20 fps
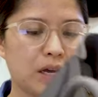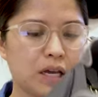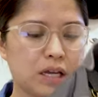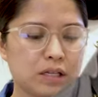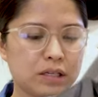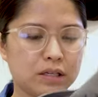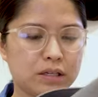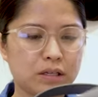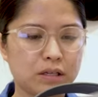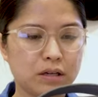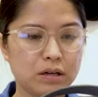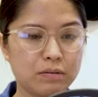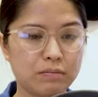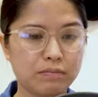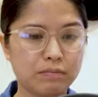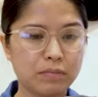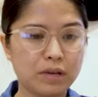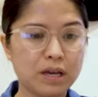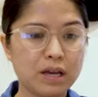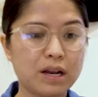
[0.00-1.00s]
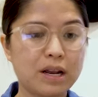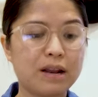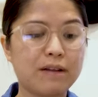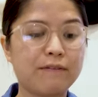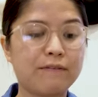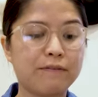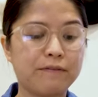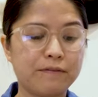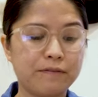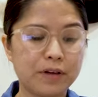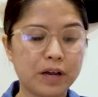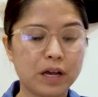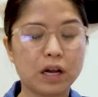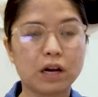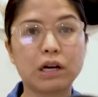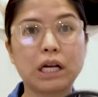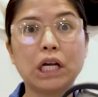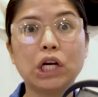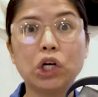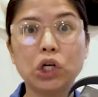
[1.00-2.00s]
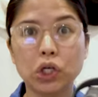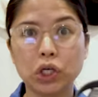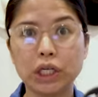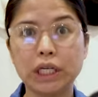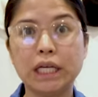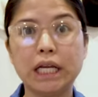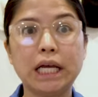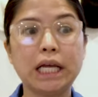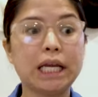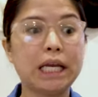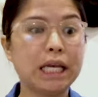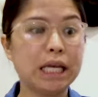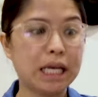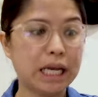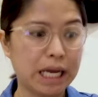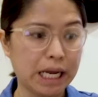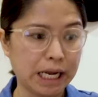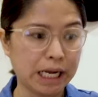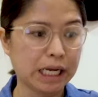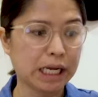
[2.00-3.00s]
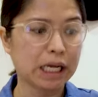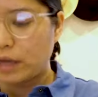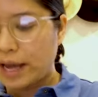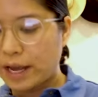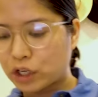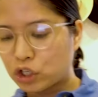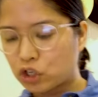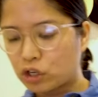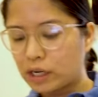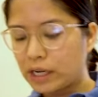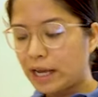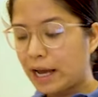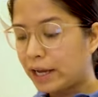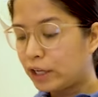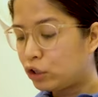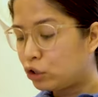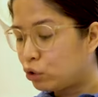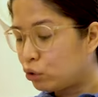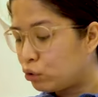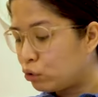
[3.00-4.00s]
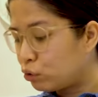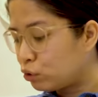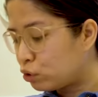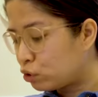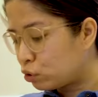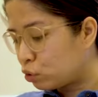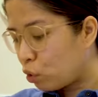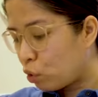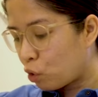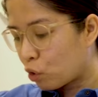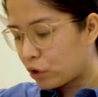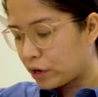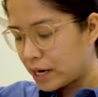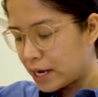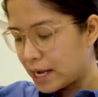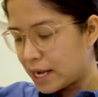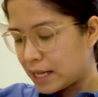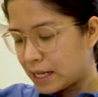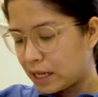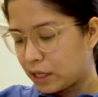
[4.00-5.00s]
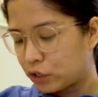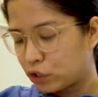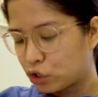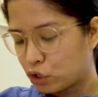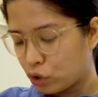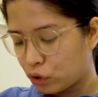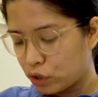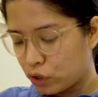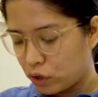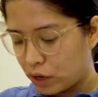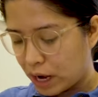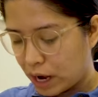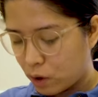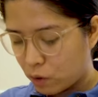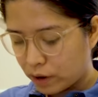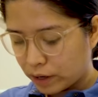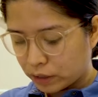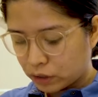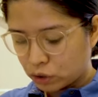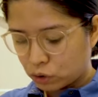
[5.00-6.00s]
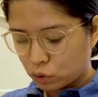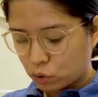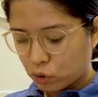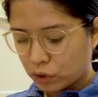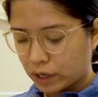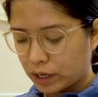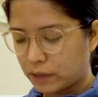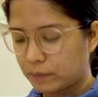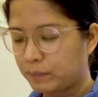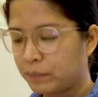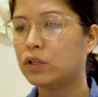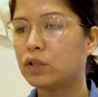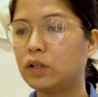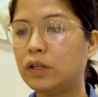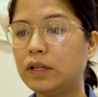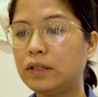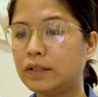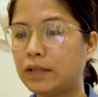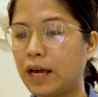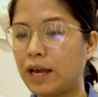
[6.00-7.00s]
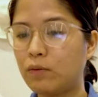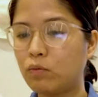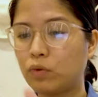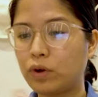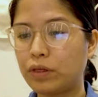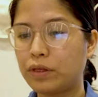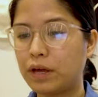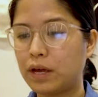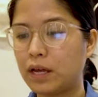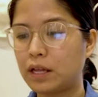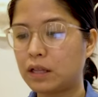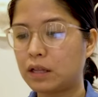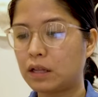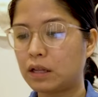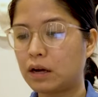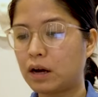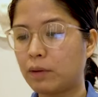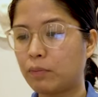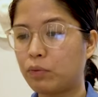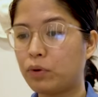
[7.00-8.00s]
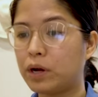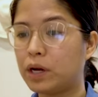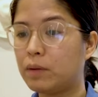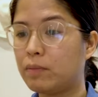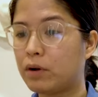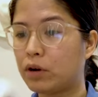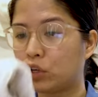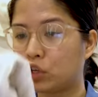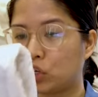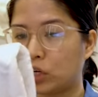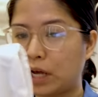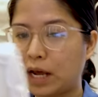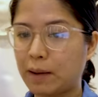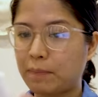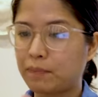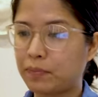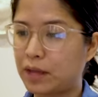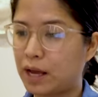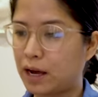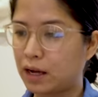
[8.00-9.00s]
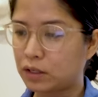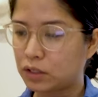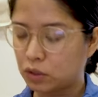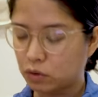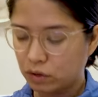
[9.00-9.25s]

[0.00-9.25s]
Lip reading: It's in a very good nick. Actually, I do store it. I'll show you how I store it. So this came with it. I pretty much kept that.